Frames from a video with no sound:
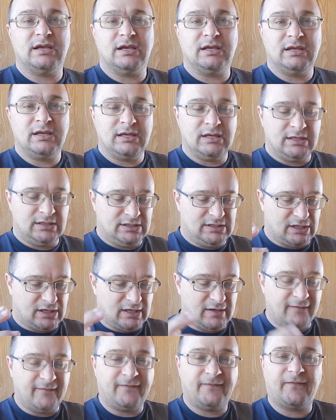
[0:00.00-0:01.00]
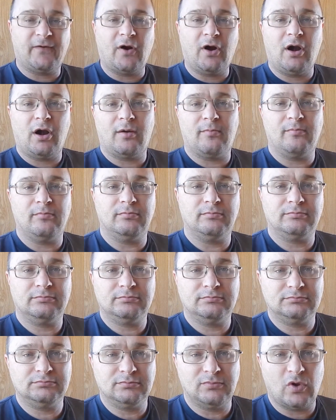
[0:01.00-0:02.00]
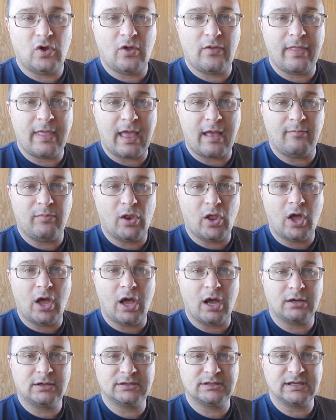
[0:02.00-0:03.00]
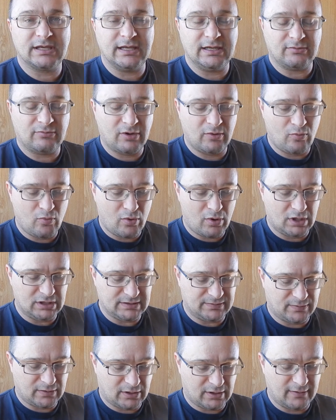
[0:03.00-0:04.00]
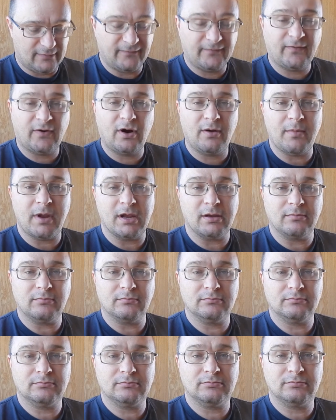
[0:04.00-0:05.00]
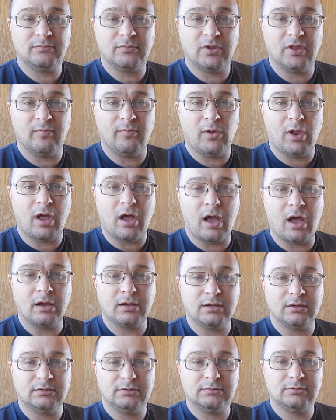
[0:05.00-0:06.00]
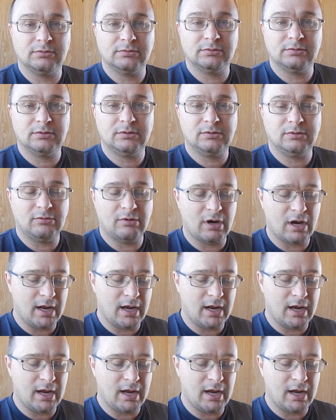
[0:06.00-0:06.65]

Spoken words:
is everyone that's running to or confirm on that block to get rewards for confirming